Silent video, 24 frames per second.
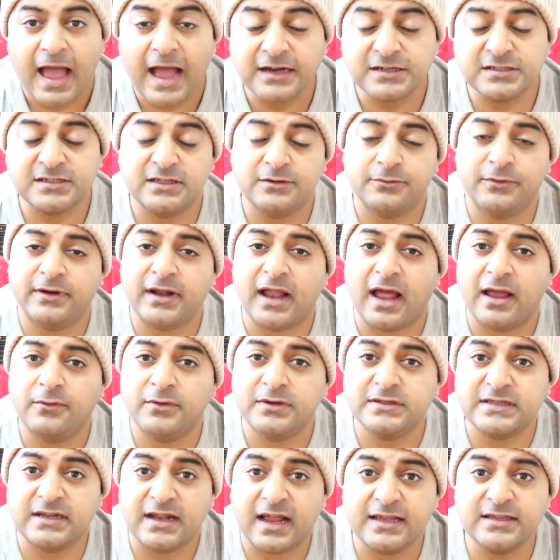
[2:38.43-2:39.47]
Actually, when I
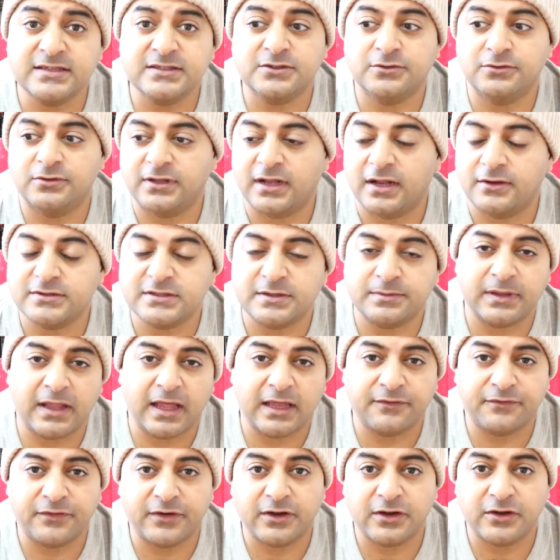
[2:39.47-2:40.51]
was in high school and I was
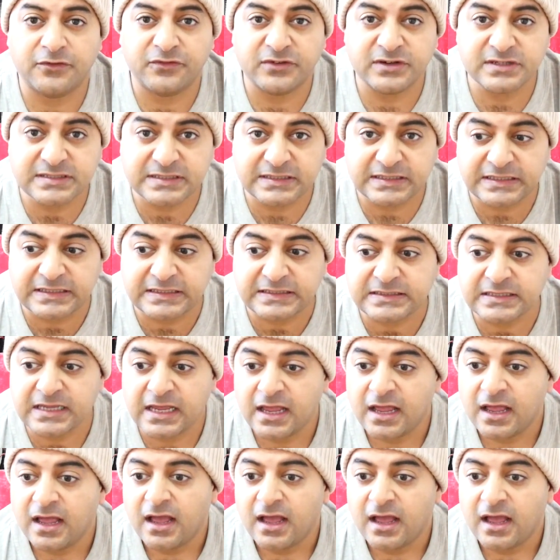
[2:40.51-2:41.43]
applying for universities,